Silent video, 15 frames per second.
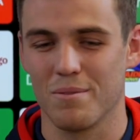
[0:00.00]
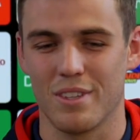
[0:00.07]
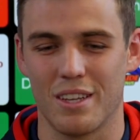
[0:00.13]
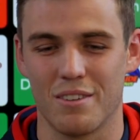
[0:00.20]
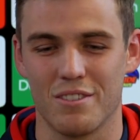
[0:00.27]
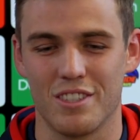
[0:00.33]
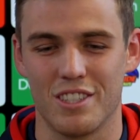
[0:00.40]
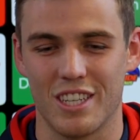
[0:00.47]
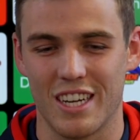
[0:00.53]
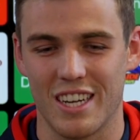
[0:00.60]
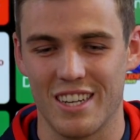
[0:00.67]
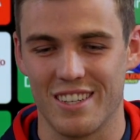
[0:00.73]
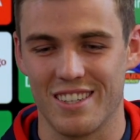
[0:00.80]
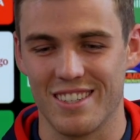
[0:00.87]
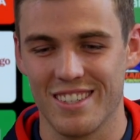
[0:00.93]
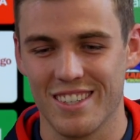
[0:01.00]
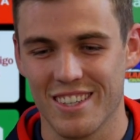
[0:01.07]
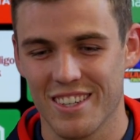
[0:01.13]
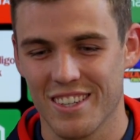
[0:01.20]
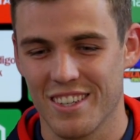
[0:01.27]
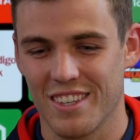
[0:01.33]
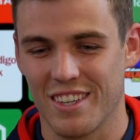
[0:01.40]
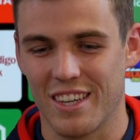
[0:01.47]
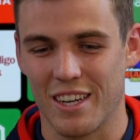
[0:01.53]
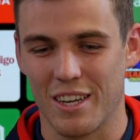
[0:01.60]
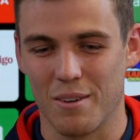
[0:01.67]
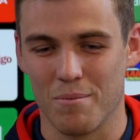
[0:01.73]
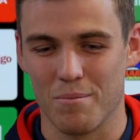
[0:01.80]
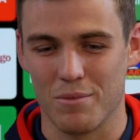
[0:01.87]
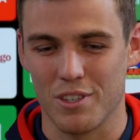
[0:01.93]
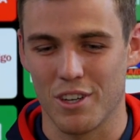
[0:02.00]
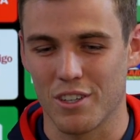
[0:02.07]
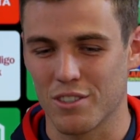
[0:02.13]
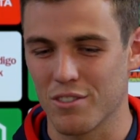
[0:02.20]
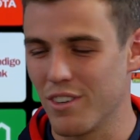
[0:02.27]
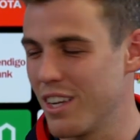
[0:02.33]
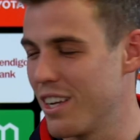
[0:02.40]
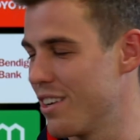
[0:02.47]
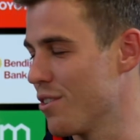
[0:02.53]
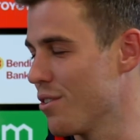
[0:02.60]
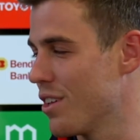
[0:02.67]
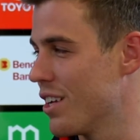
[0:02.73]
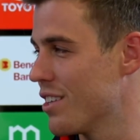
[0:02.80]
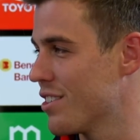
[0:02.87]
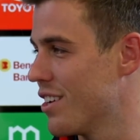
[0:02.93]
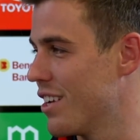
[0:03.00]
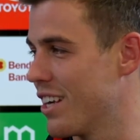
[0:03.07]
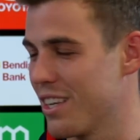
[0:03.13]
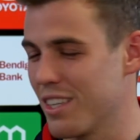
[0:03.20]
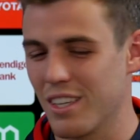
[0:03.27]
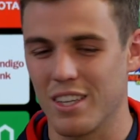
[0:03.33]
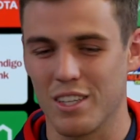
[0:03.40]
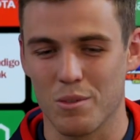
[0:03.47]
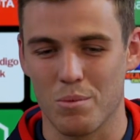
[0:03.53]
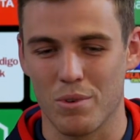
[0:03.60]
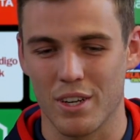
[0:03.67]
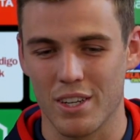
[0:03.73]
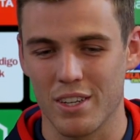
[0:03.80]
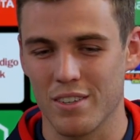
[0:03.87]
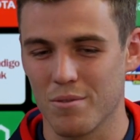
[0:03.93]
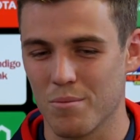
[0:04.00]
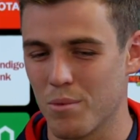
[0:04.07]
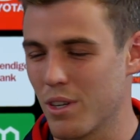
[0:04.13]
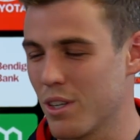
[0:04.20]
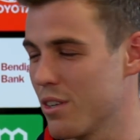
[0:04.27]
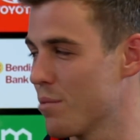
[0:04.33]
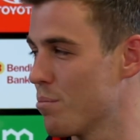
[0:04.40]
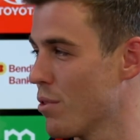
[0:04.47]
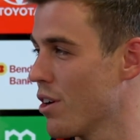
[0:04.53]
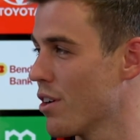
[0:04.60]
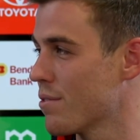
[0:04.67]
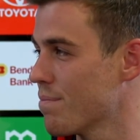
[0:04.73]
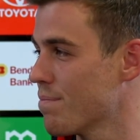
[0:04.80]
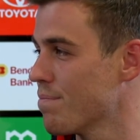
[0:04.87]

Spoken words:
Loves a chat and jokes around and all that. So, he's a pretty good bloke.